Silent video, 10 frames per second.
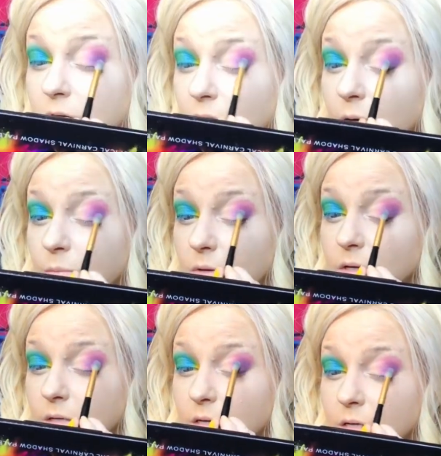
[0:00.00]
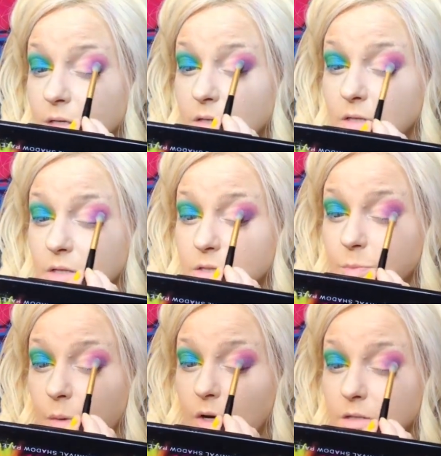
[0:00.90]
and I blend it into the
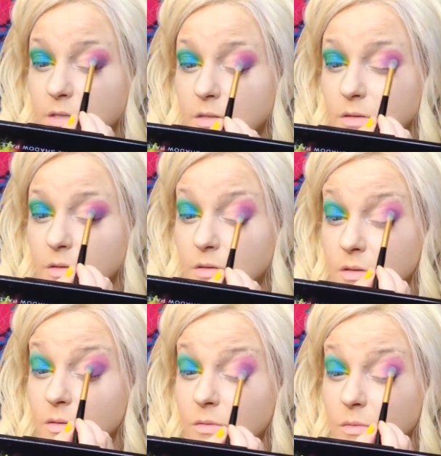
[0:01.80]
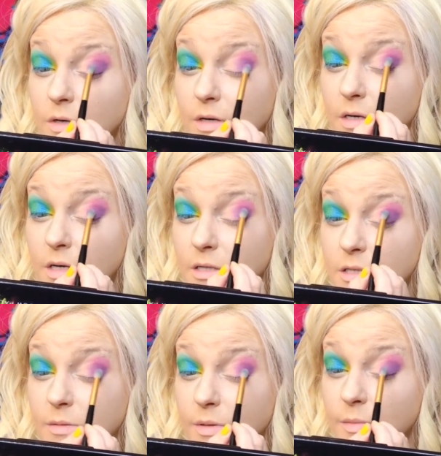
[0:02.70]
spots where it
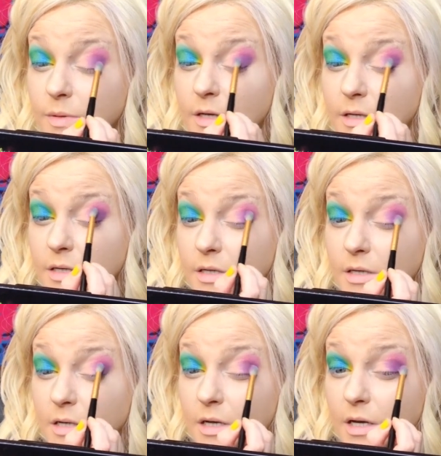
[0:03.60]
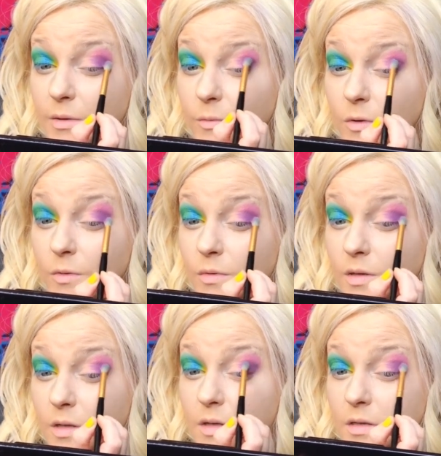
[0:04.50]
needs to be blended and won't.
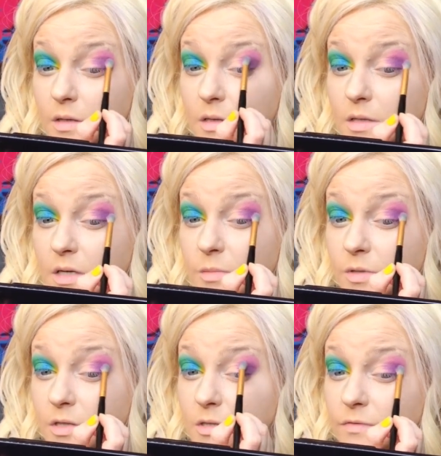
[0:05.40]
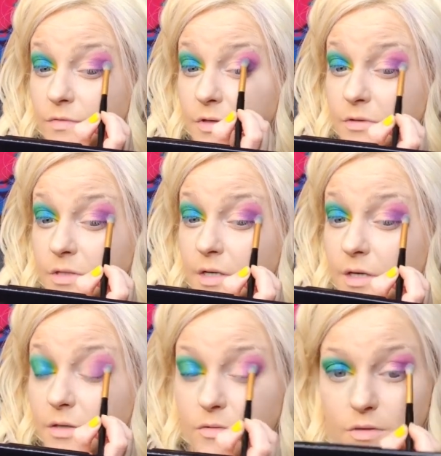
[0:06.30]
Then I'm going to diffuse
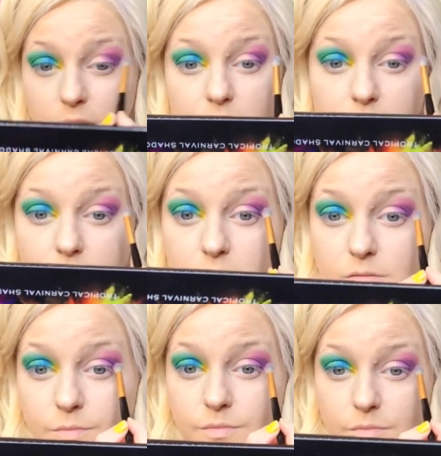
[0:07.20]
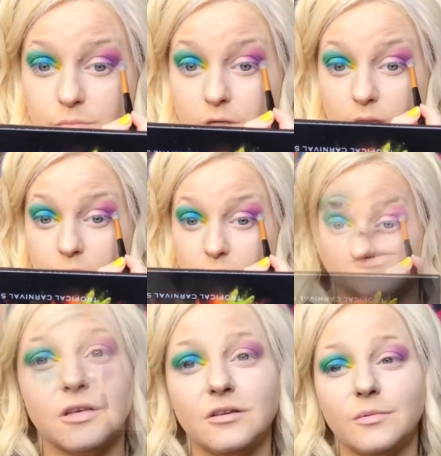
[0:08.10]
that crease a little. I want
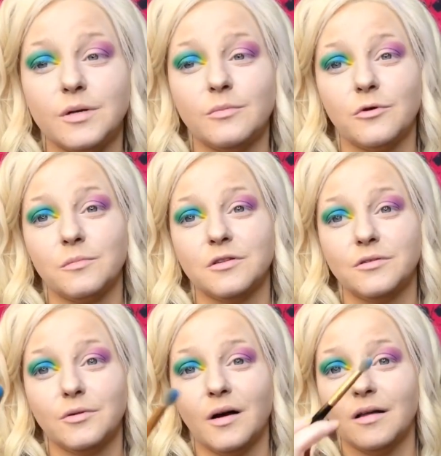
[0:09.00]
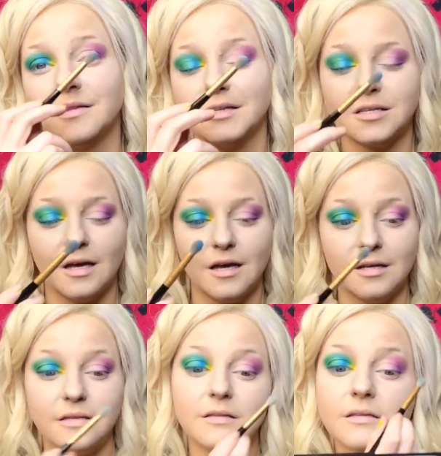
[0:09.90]
to use a little bit more blue on this
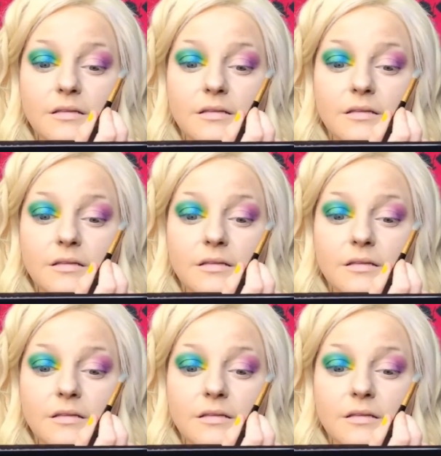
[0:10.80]
side.